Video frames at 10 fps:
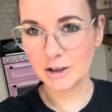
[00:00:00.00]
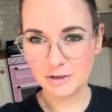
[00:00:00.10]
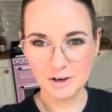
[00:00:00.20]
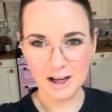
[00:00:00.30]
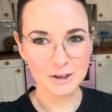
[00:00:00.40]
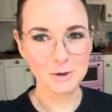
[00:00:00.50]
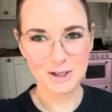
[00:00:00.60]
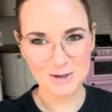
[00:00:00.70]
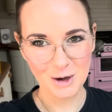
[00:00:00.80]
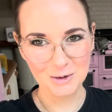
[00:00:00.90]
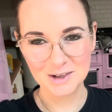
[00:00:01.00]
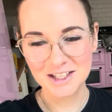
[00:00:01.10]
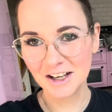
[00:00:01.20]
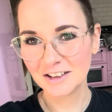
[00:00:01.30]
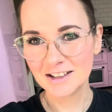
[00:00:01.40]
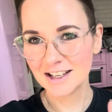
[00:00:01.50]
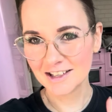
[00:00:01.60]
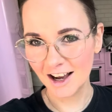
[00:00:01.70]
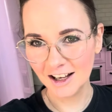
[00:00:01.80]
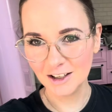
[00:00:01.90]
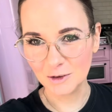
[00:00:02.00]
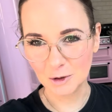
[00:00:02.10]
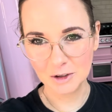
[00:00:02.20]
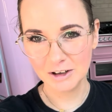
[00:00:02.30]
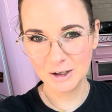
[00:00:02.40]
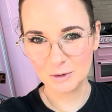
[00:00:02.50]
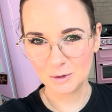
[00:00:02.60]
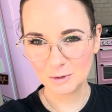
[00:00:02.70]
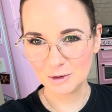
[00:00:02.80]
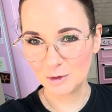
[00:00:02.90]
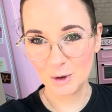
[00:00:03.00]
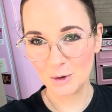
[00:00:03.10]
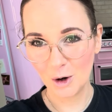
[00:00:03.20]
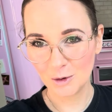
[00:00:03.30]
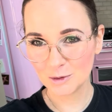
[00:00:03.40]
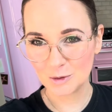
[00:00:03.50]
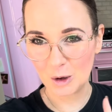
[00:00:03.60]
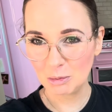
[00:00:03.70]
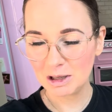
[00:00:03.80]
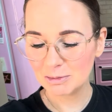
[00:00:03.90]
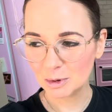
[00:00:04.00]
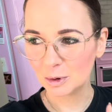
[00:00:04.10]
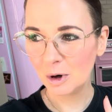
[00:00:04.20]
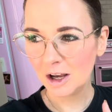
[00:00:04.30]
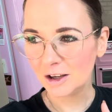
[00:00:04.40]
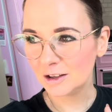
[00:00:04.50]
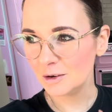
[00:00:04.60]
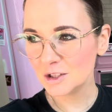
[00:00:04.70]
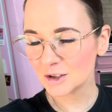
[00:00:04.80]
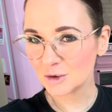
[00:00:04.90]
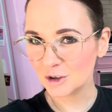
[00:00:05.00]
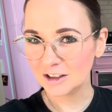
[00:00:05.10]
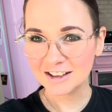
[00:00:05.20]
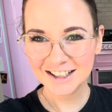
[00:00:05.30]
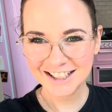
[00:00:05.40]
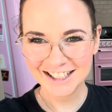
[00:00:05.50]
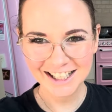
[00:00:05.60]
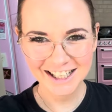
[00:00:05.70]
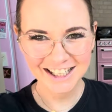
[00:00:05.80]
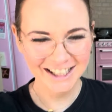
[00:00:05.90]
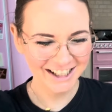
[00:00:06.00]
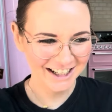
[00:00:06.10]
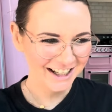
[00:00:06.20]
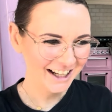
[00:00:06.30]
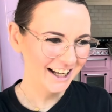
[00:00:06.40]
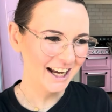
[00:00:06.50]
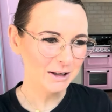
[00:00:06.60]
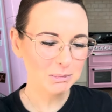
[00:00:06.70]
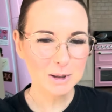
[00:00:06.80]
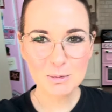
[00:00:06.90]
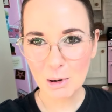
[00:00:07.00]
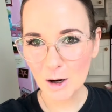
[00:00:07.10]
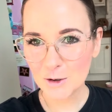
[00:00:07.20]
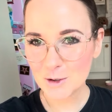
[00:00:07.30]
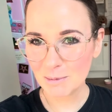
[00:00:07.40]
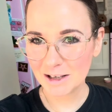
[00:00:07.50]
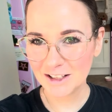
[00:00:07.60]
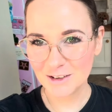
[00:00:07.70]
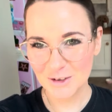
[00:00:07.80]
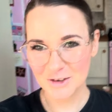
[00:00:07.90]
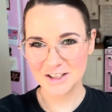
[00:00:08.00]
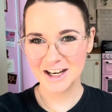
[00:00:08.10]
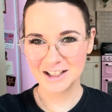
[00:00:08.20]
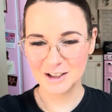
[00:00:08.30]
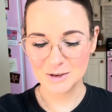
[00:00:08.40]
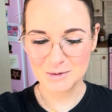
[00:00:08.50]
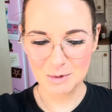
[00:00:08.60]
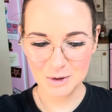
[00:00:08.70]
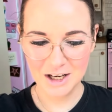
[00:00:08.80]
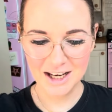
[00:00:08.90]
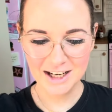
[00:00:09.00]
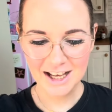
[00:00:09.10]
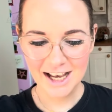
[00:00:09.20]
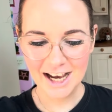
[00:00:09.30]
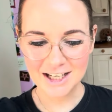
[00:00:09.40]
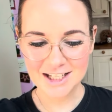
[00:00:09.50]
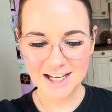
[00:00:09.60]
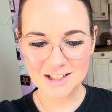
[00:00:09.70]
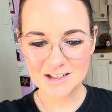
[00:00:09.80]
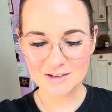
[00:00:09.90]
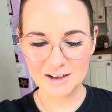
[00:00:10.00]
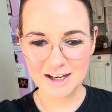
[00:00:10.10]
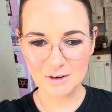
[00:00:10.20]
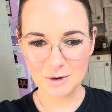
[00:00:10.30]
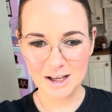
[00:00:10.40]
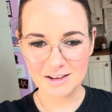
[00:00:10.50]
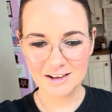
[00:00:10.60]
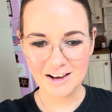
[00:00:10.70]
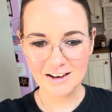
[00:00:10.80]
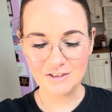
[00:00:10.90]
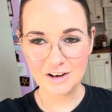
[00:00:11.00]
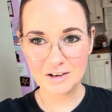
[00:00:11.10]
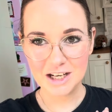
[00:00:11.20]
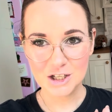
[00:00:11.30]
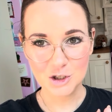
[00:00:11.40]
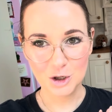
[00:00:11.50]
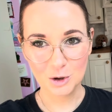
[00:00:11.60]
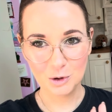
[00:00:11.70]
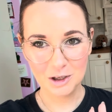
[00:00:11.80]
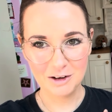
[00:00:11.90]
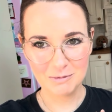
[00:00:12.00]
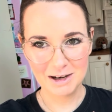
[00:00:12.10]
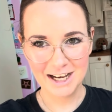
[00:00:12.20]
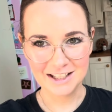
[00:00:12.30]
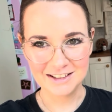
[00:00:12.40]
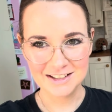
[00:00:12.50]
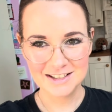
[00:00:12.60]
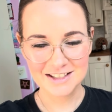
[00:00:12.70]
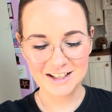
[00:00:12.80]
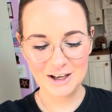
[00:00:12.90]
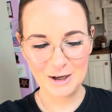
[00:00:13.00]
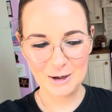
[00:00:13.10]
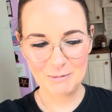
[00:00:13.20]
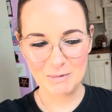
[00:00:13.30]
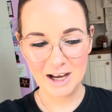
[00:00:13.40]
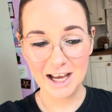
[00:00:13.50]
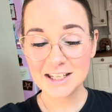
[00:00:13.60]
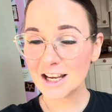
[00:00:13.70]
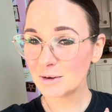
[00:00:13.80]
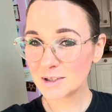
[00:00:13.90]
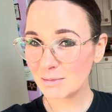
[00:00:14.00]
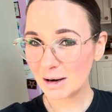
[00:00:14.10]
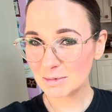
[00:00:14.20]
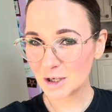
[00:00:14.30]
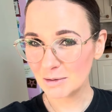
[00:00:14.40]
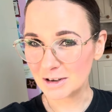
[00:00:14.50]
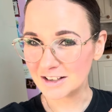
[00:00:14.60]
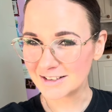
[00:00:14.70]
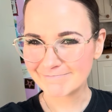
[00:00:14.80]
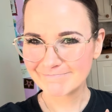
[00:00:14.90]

feel like you need to go and sit on a desert island on your own with no dogs, no people, no children. I had a bloody parcel man at the door at 9 o'clock this morning. I had to answer it with foundation all over my hands, and I was in my pyjamas.